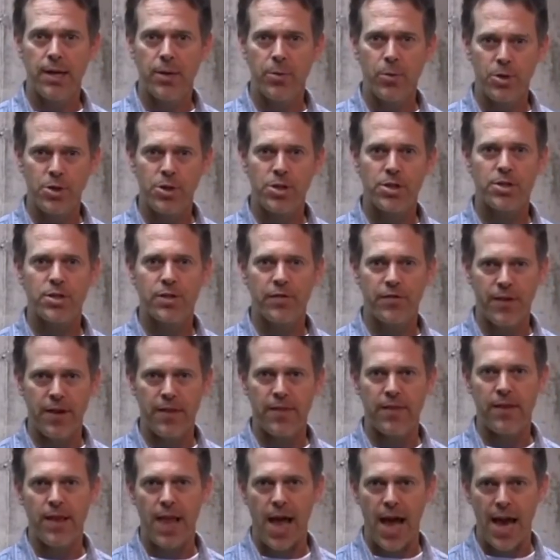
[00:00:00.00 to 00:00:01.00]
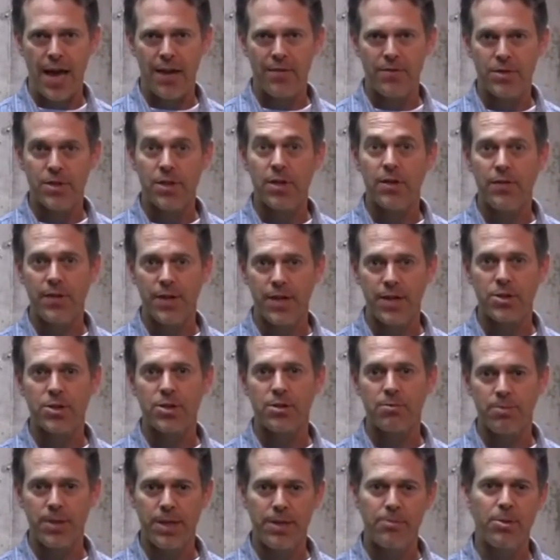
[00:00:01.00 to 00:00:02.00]
which is defend the lives of
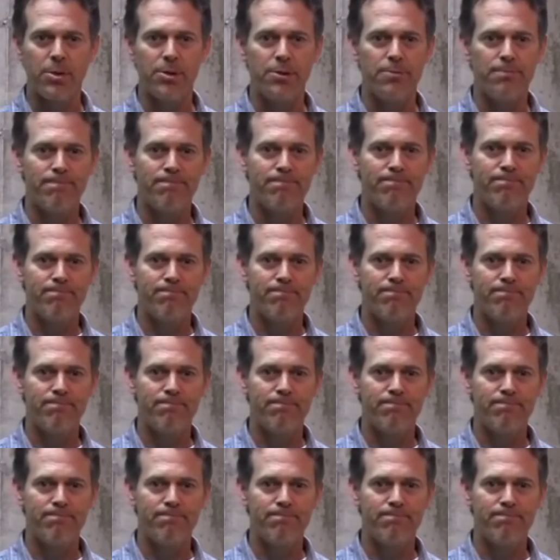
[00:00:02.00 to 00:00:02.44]
innocent people.